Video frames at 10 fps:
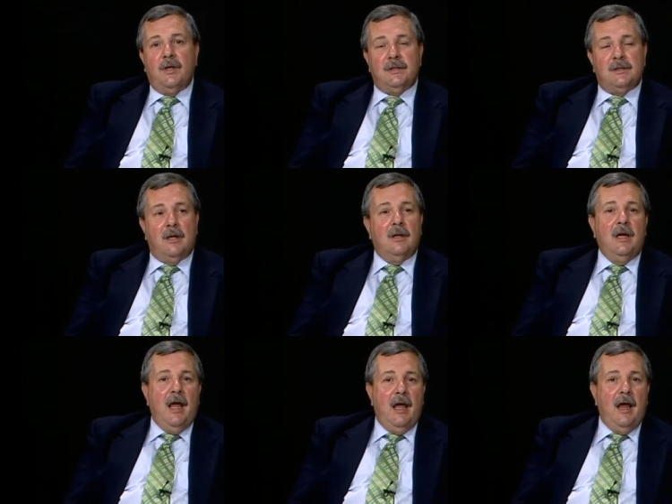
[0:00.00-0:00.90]
prices are
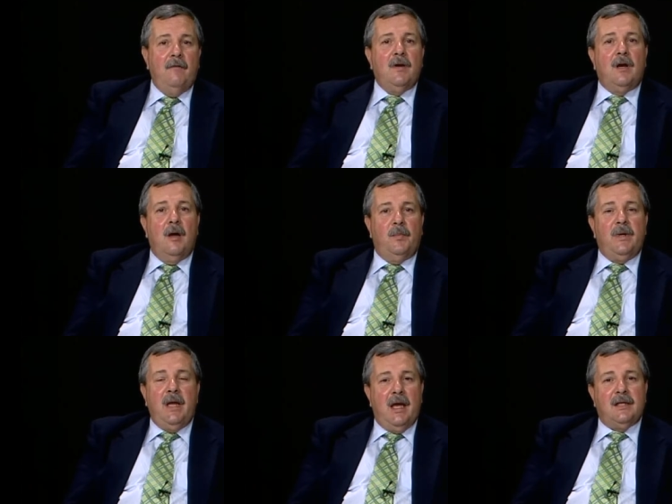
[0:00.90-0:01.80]
every
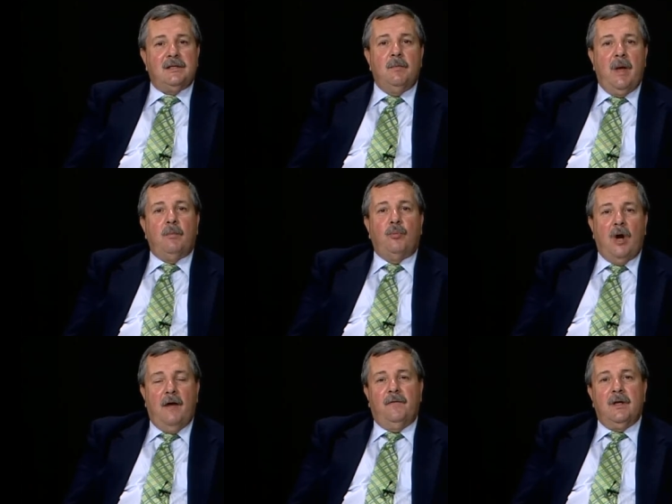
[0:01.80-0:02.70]
company has to make
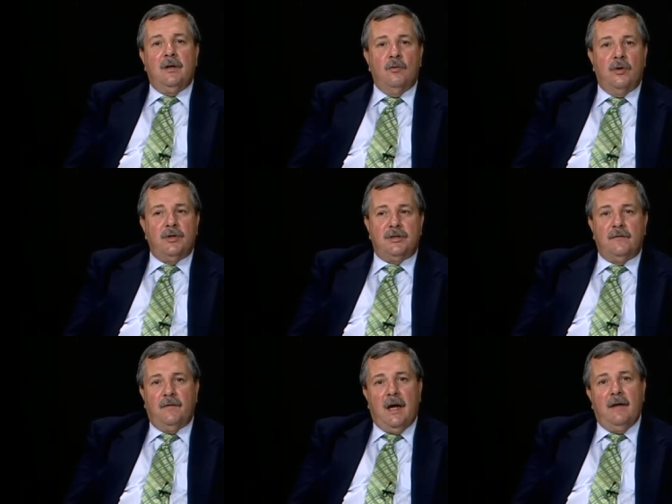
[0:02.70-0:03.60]
profit in order to
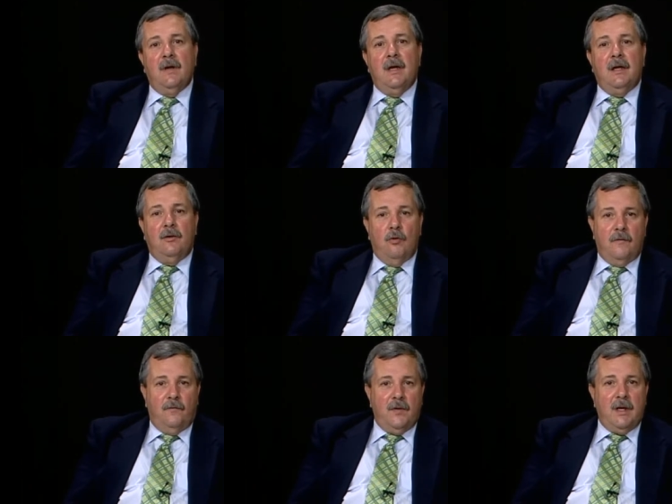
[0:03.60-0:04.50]
survive, in
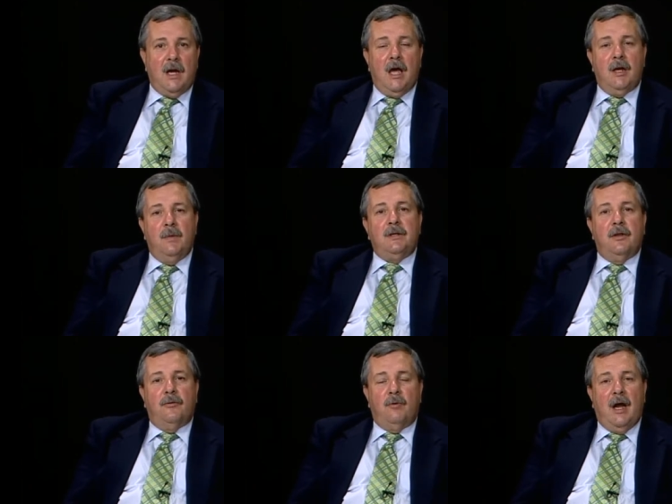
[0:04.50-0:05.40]
order for the economy
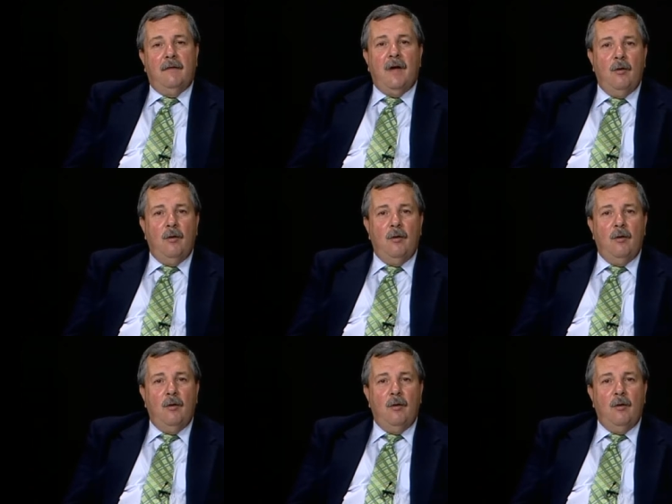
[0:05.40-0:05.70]
to thrive.